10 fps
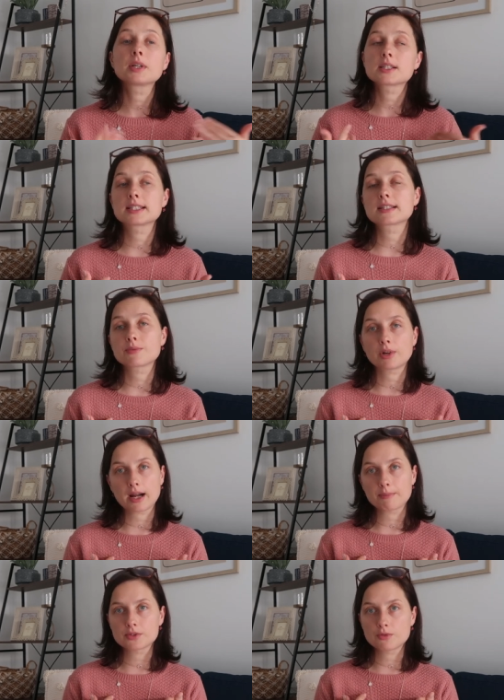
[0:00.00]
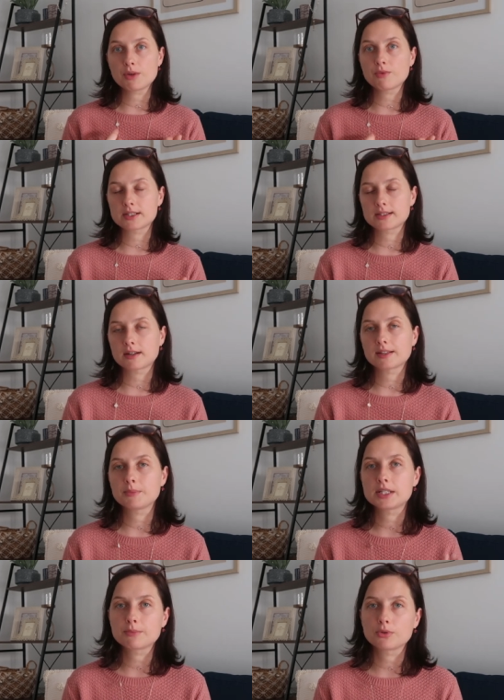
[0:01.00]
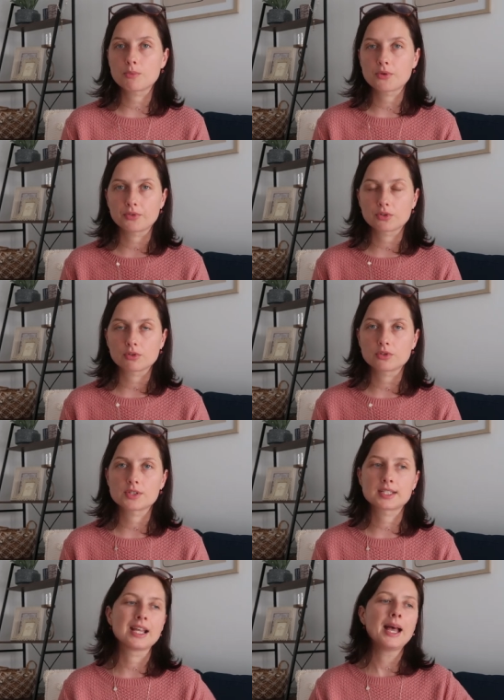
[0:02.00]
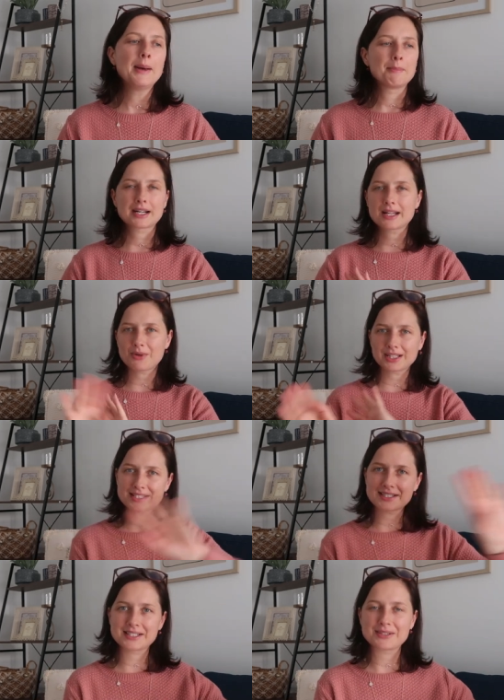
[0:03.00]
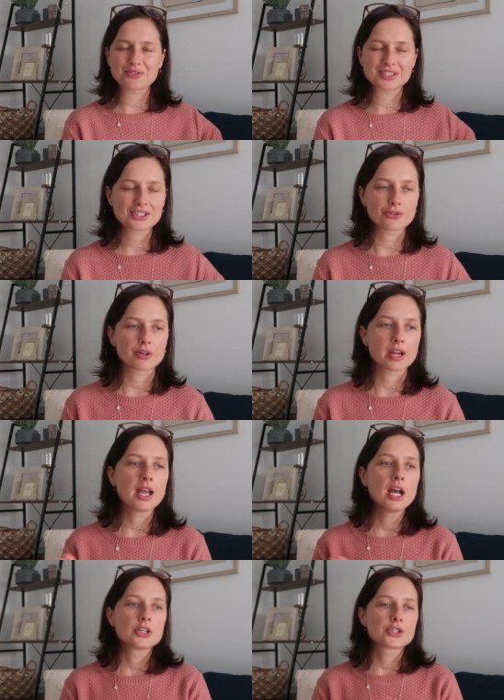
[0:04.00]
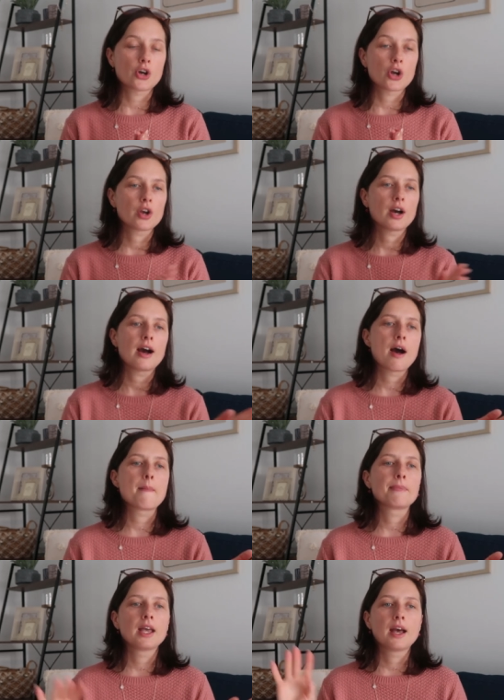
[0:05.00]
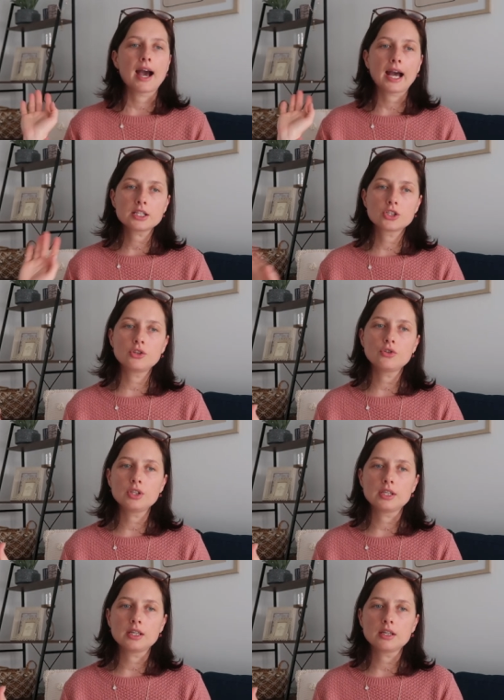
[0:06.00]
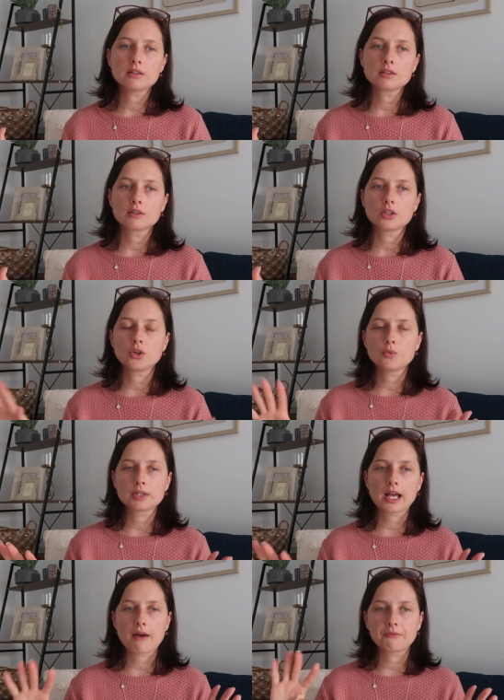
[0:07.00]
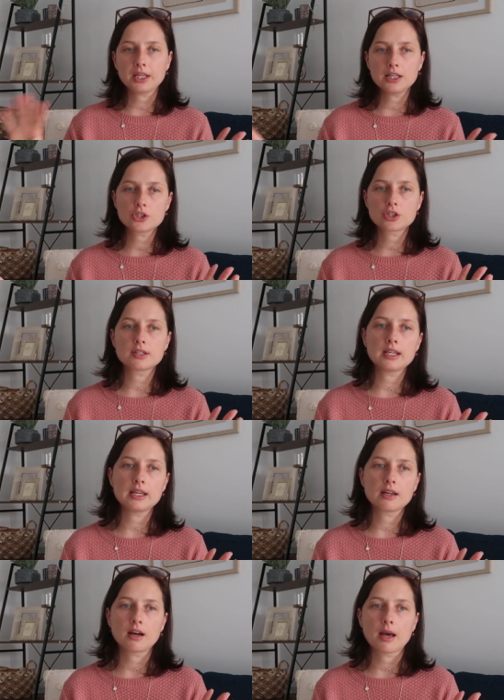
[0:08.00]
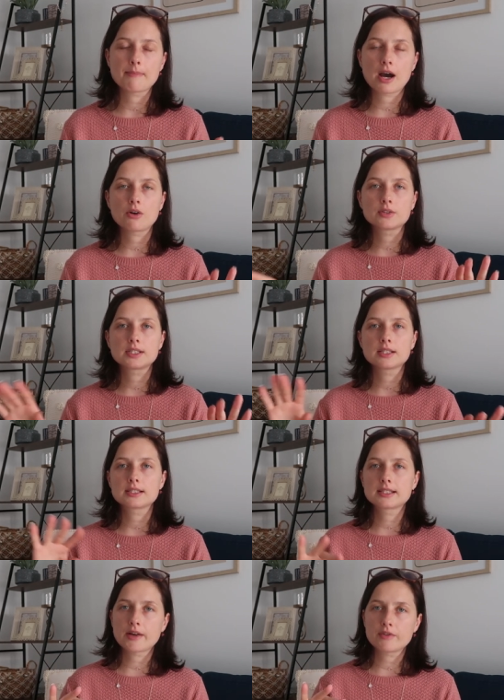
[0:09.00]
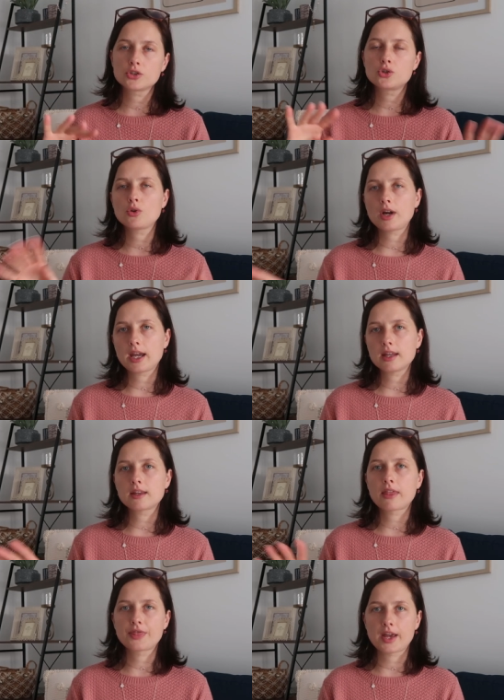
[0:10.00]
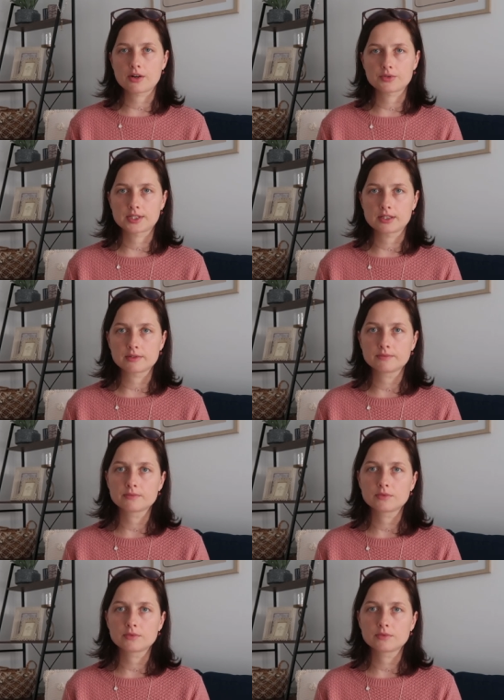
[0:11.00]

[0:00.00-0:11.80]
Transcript: because this is what happened to me when I started my Diploma of Enrolled Nursing. But anyway, this is a different story. So um, at uni, you will have each year about seven to eight thousand.